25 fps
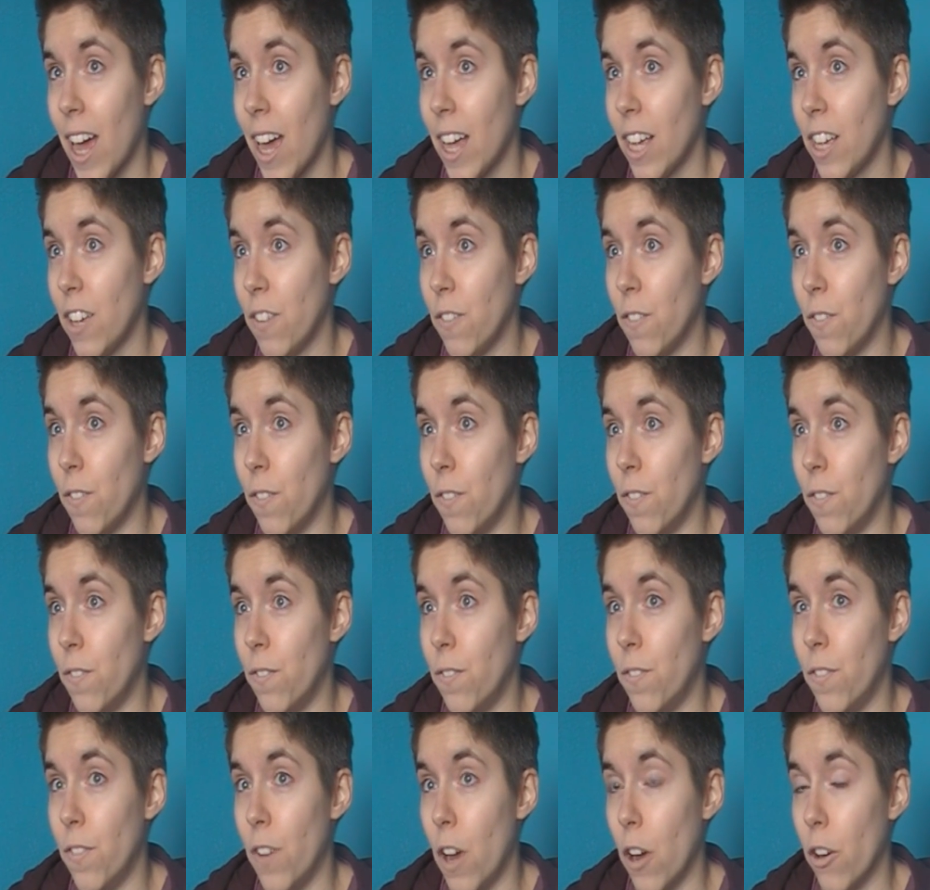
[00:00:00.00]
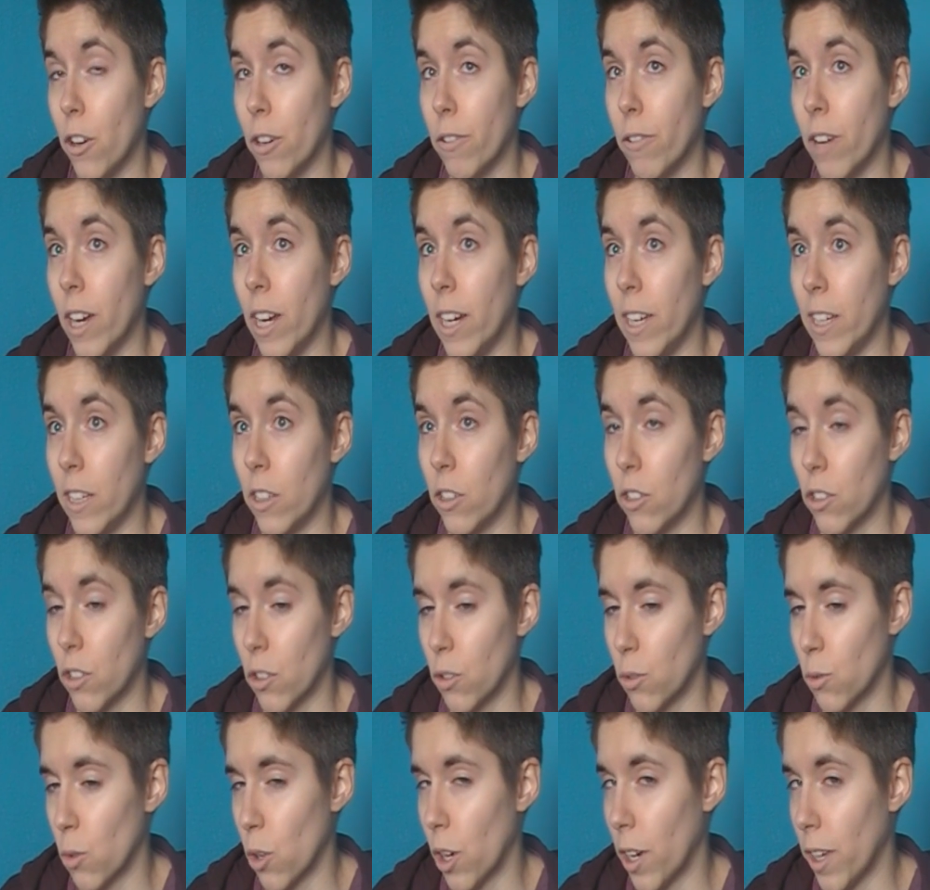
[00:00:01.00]
he very rarely gets
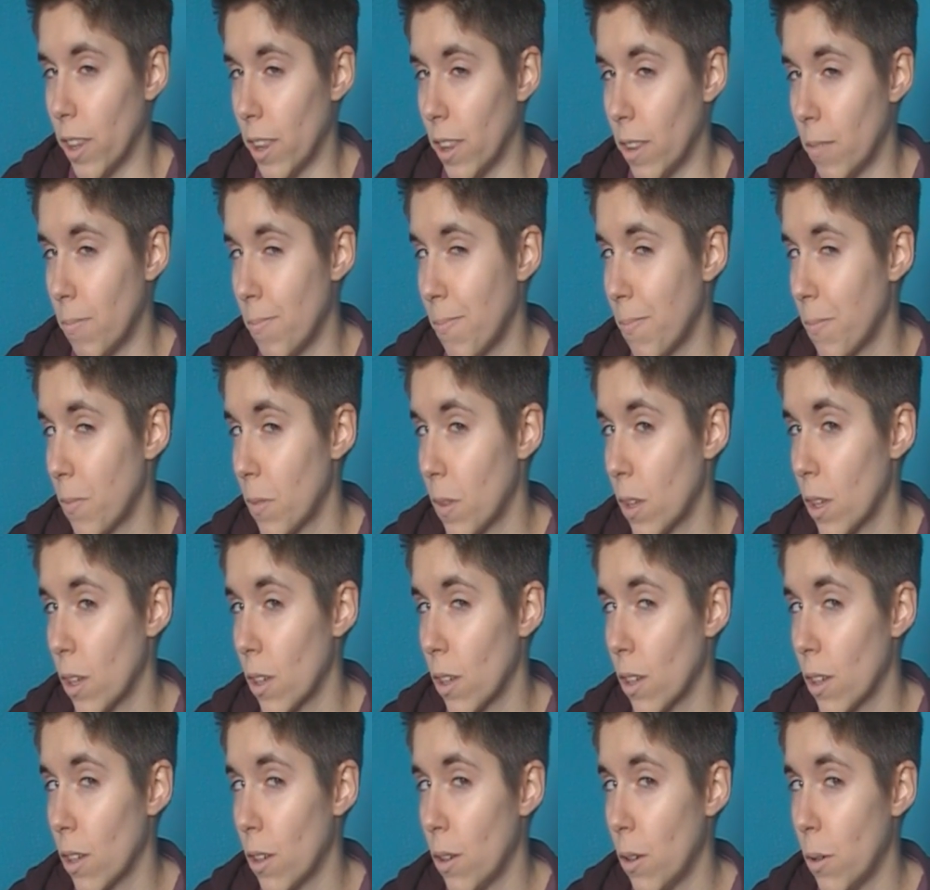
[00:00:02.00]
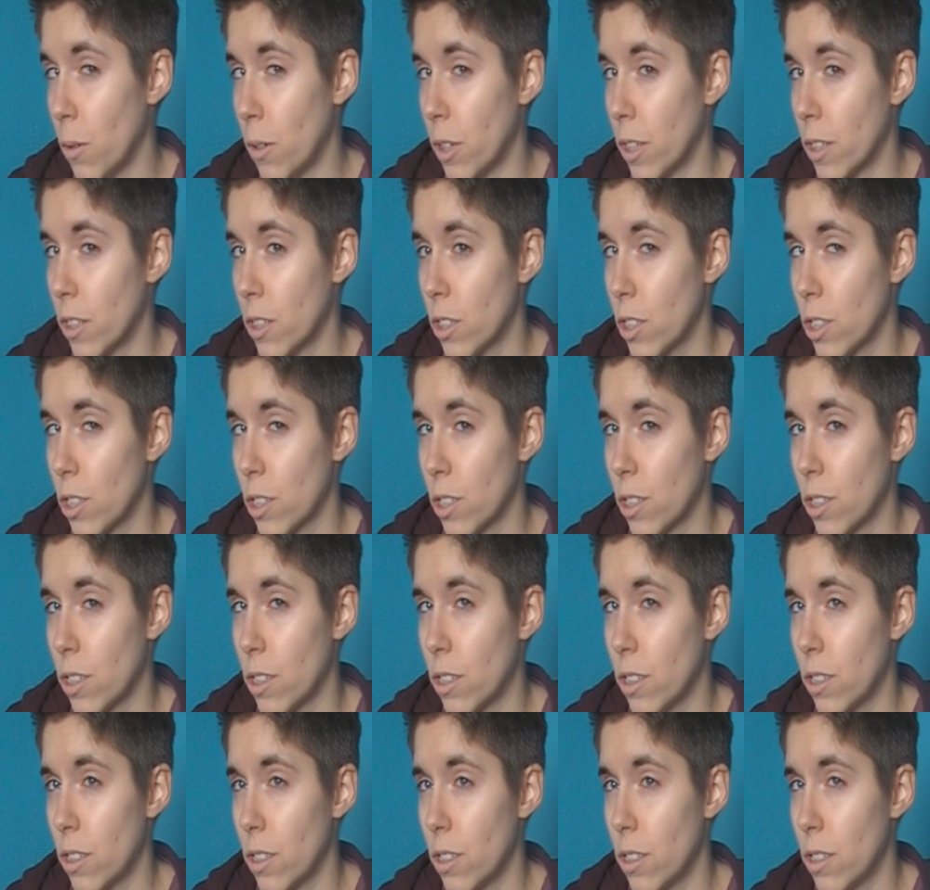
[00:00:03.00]
those right, which
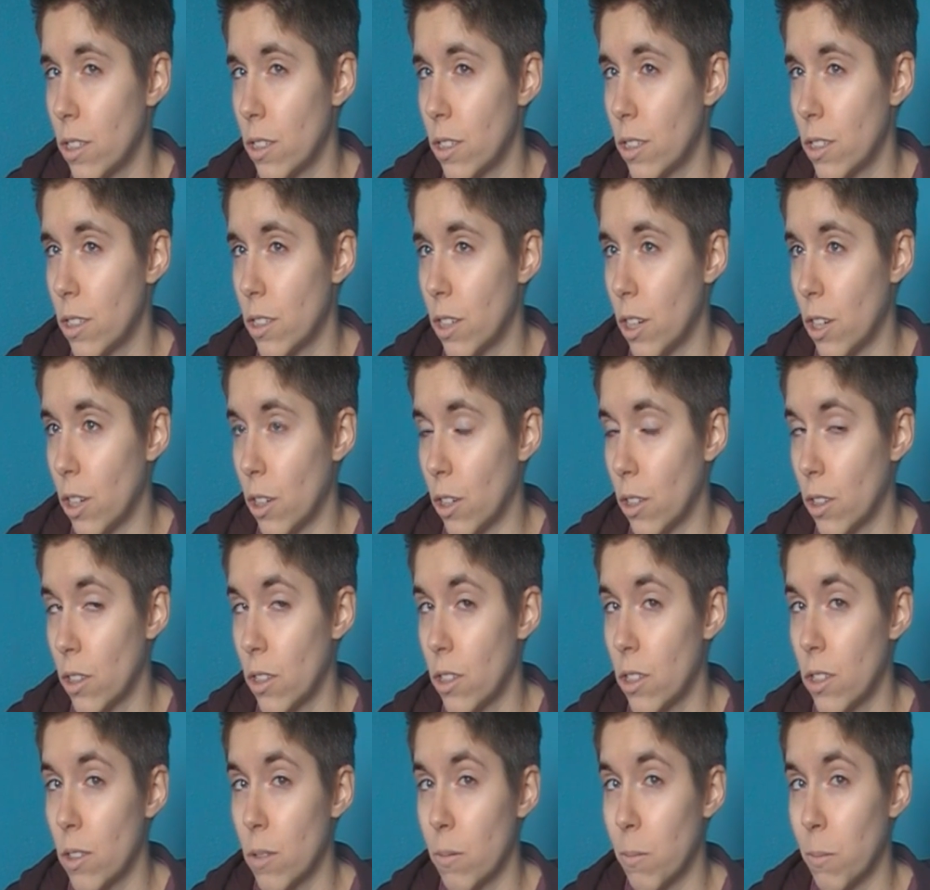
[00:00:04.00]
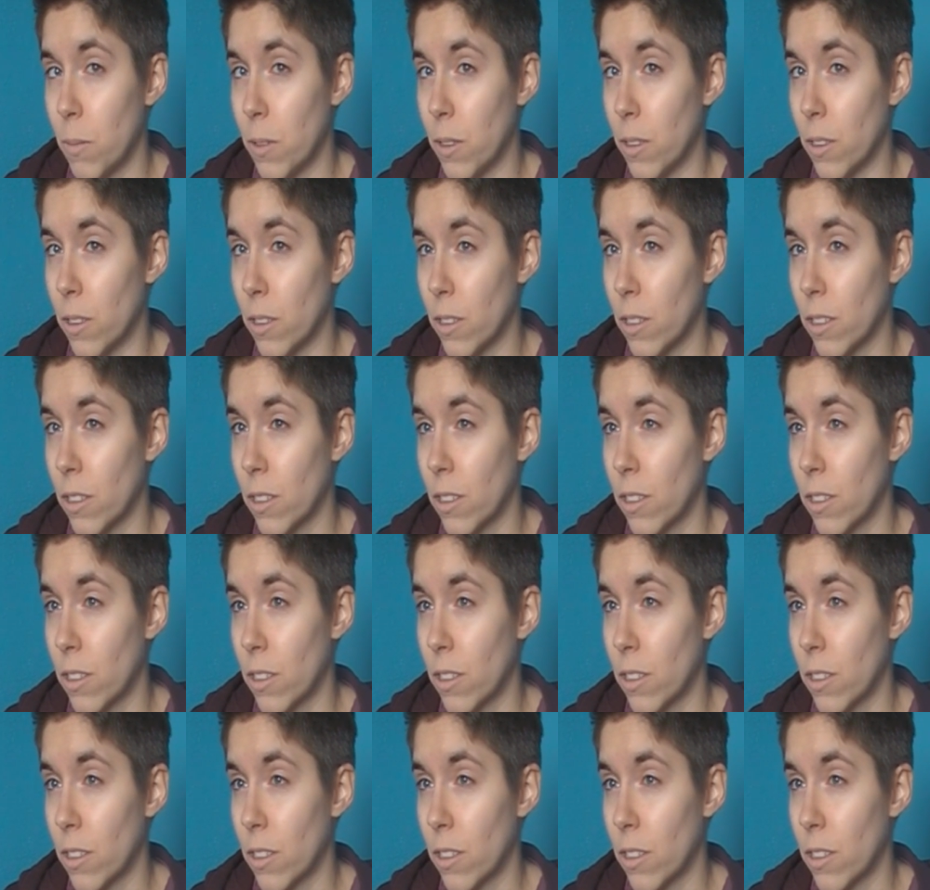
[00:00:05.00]
hurts, but